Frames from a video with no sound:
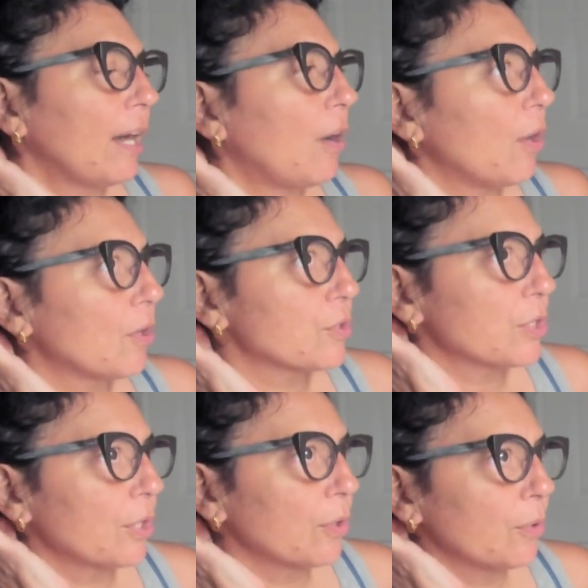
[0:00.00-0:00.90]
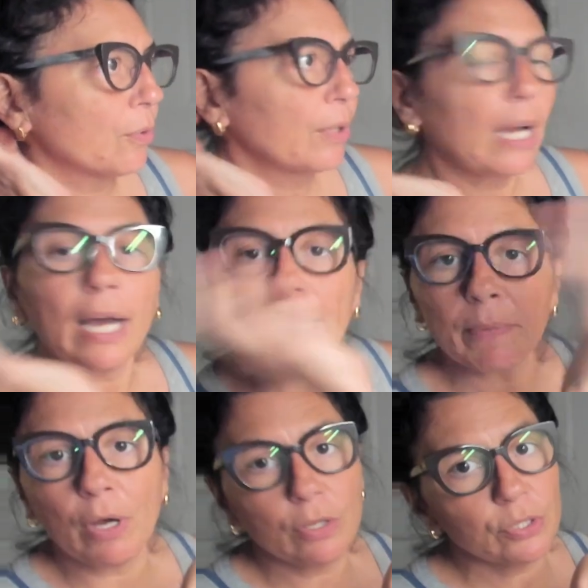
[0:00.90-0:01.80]
Also, I'm
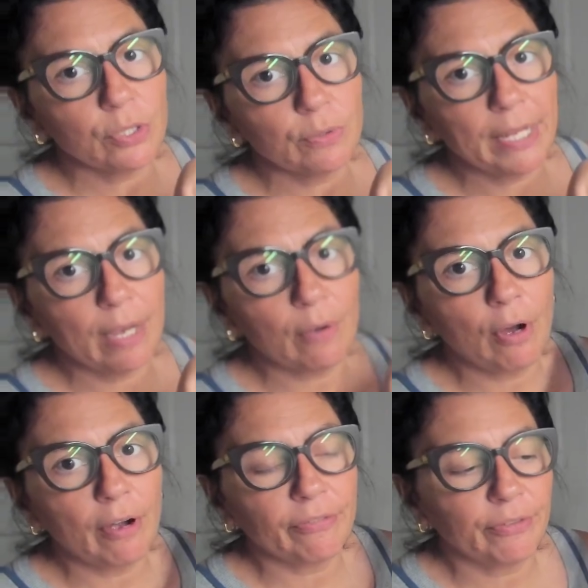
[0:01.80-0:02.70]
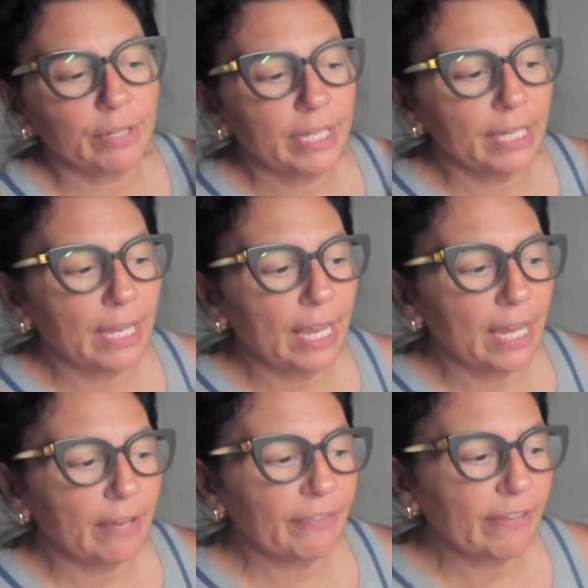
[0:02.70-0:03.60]
also now offering
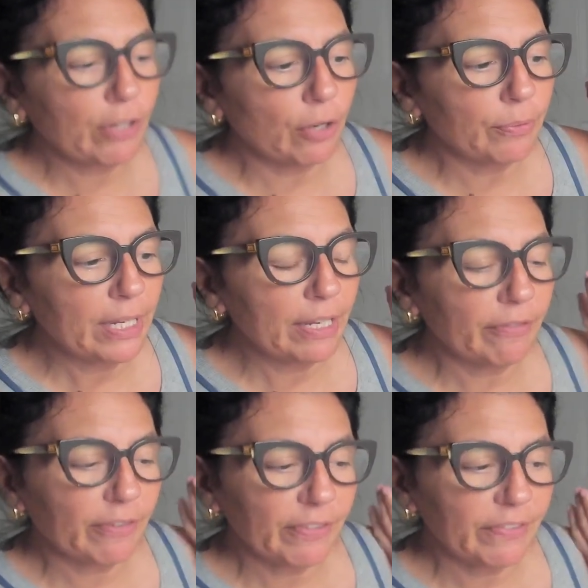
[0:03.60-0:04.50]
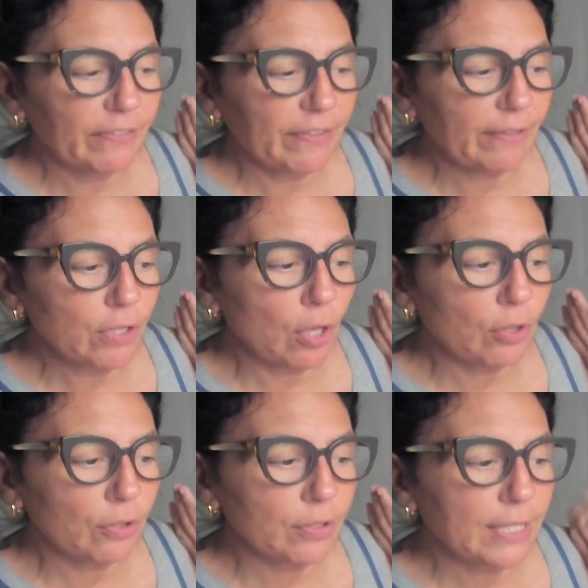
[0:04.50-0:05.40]
a five card reading for fifty-five
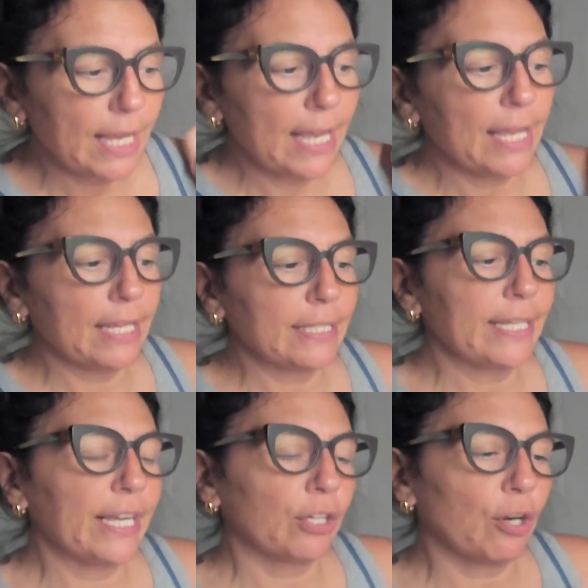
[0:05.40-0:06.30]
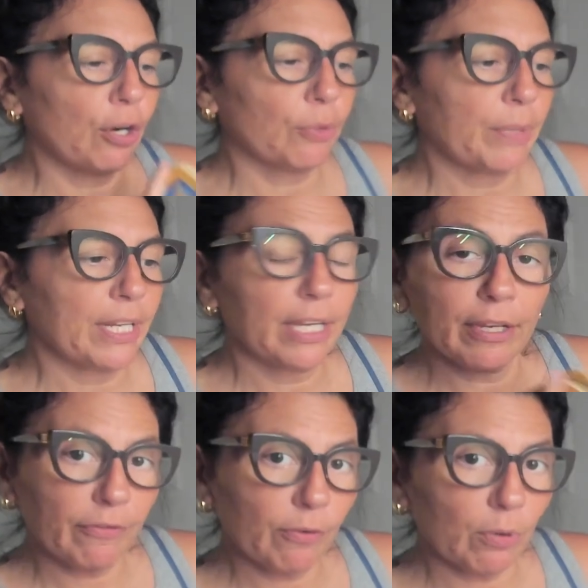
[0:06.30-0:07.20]
dollars and a ten card
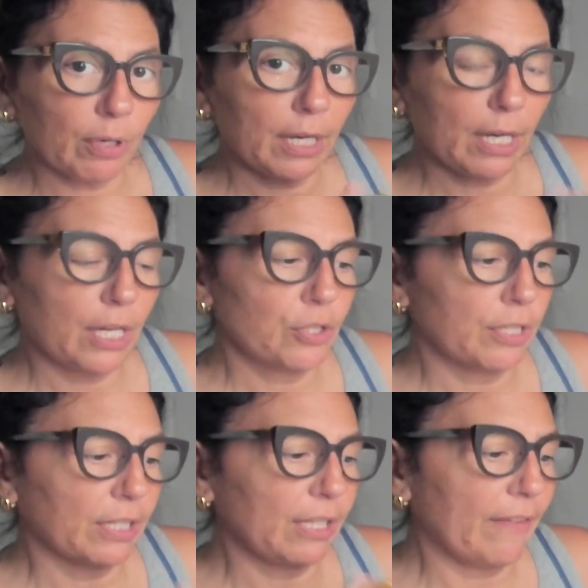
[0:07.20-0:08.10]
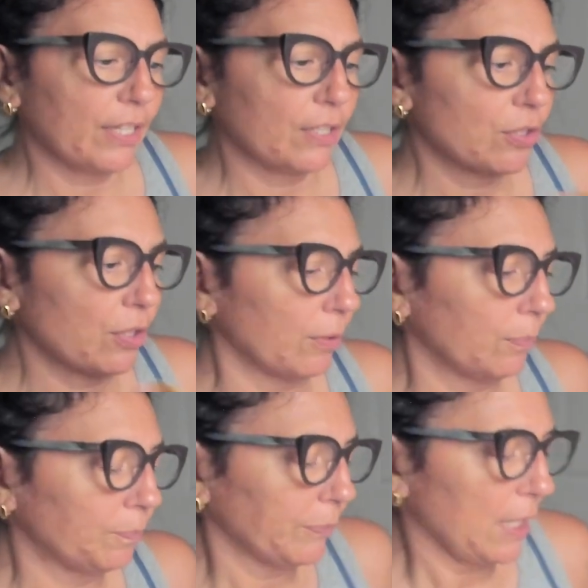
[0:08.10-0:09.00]
reading for one hundred eleven dollars. So, all
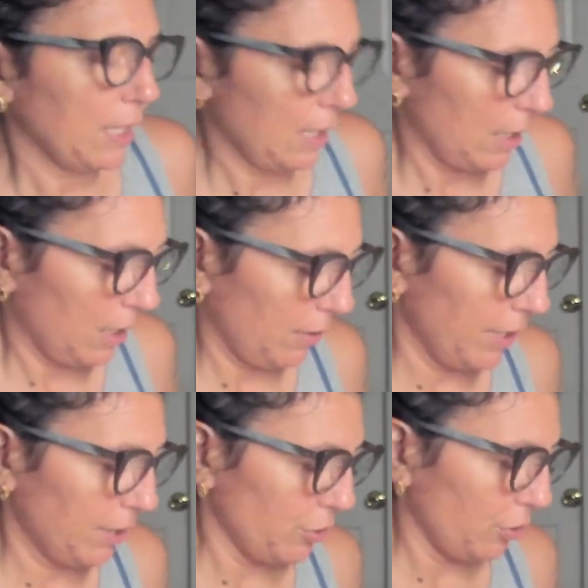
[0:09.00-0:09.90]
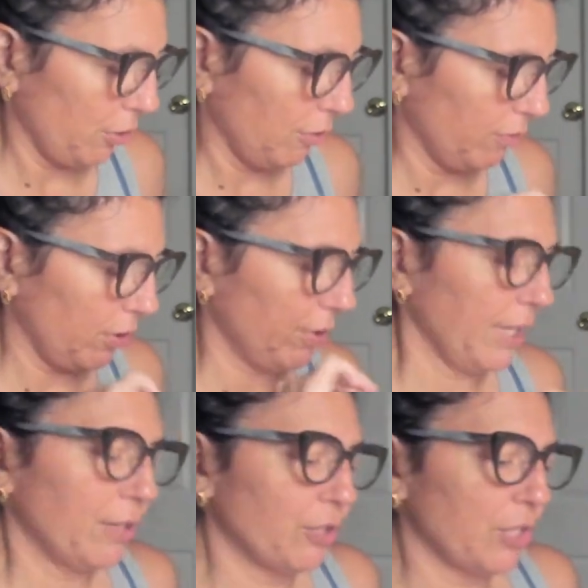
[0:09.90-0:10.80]
right, here's your overall
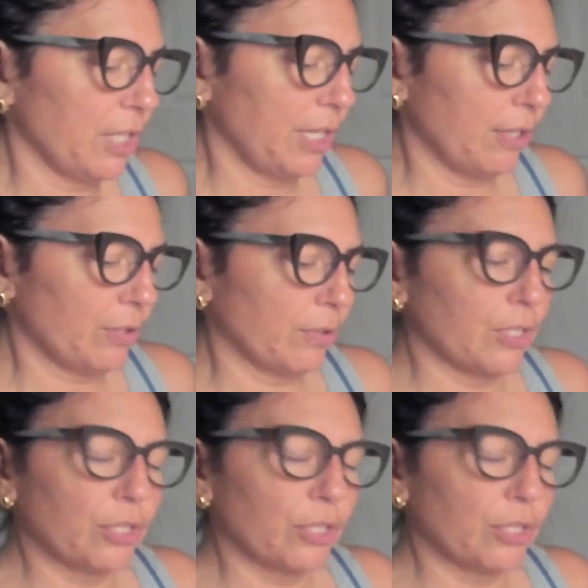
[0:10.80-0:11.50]
energy here, Taurus.